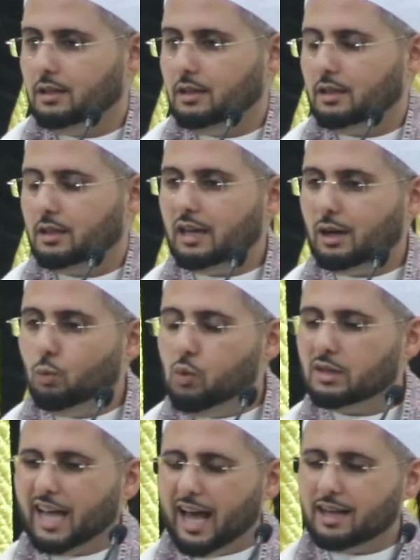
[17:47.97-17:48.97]
That
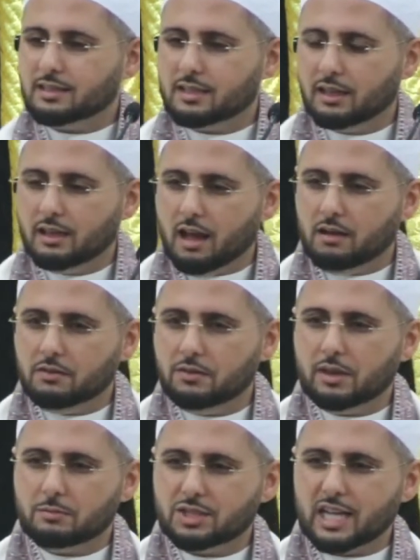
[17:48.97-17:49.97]
one has to love
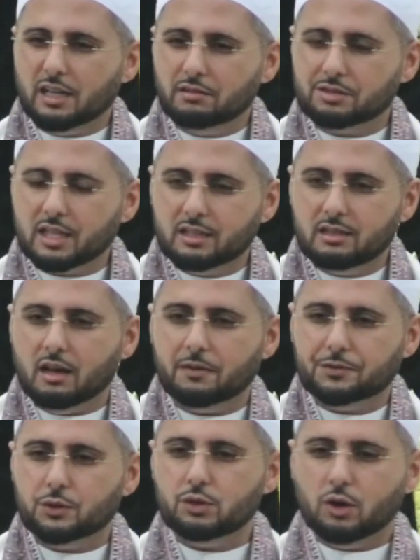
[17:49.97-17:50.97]
themselves enough
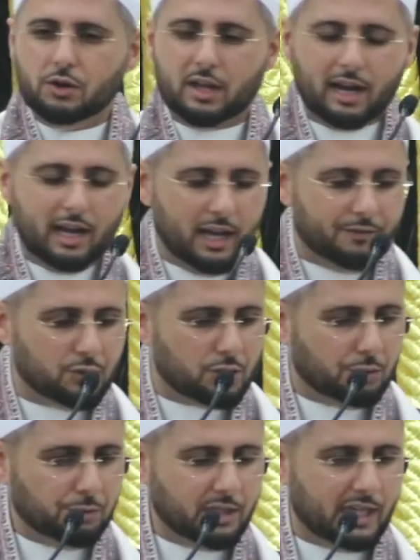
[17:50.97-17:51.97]
to know that I have to
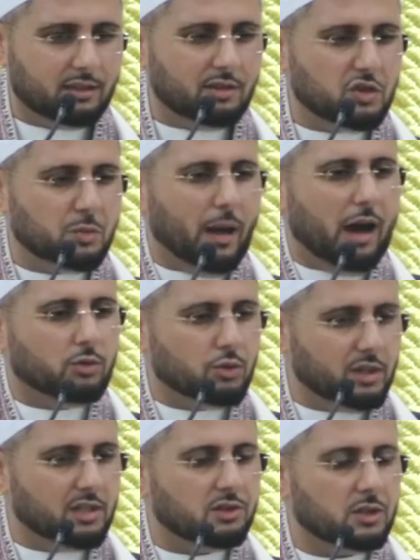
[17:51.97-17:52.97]
create these
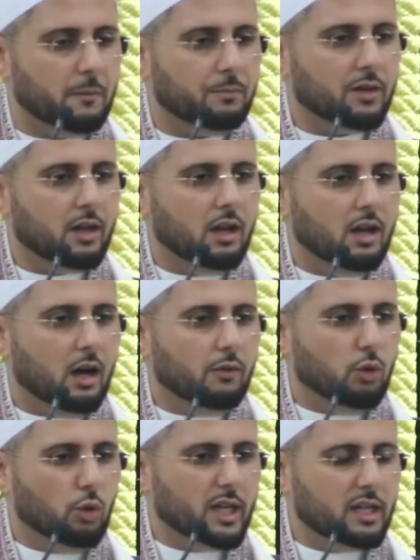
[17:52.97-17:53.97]
boundaries of
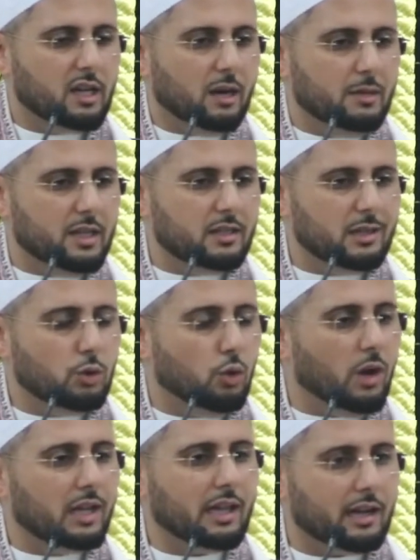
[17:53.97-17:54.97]
who can come in and who
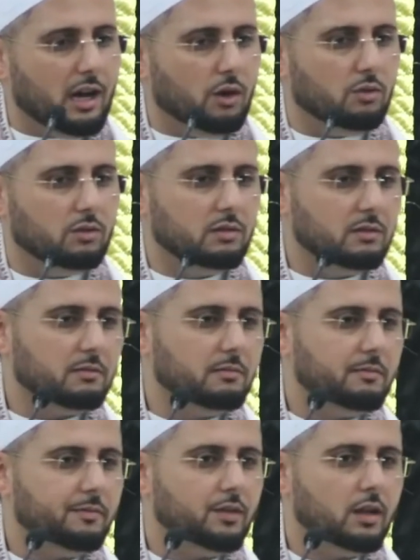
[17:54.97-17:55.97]
I let out.
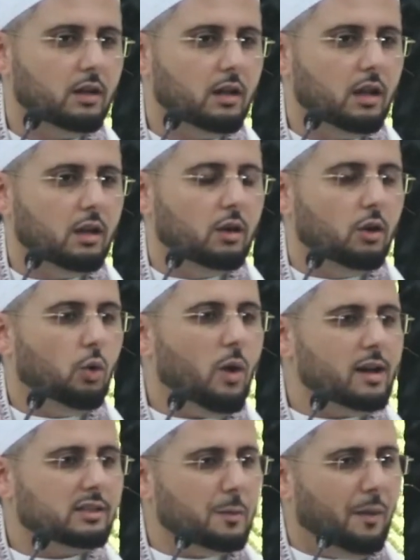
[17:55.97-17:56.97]
Who
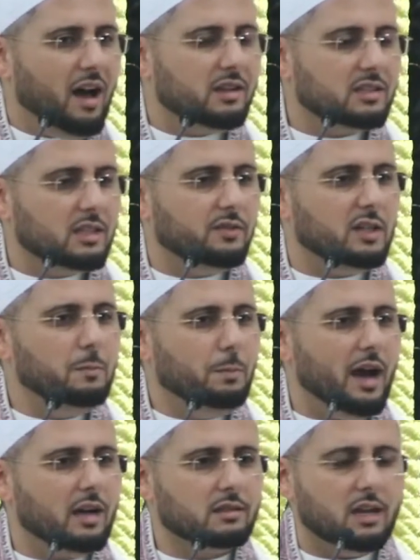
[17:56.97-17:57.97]
has a positive
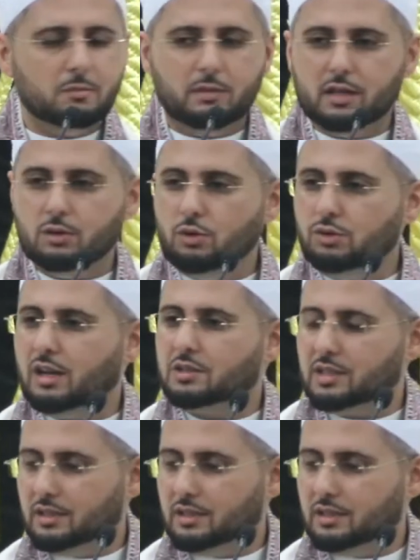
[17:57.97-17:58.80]
impact on me and who doesn't.